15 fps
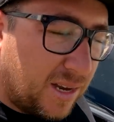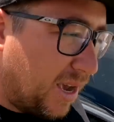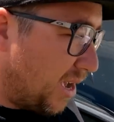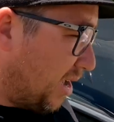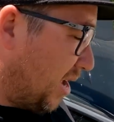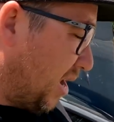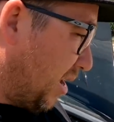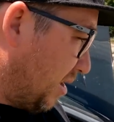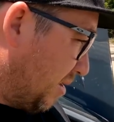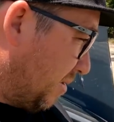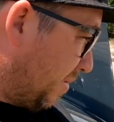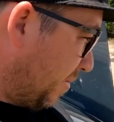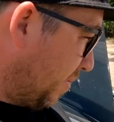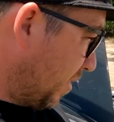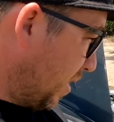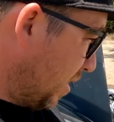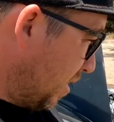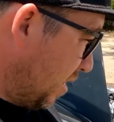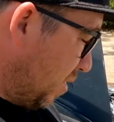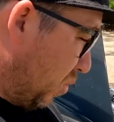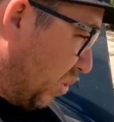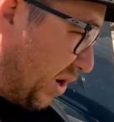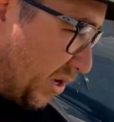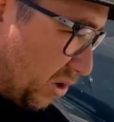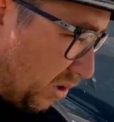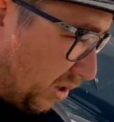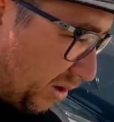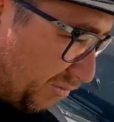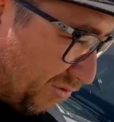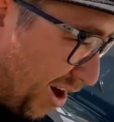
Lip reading: what do you call it,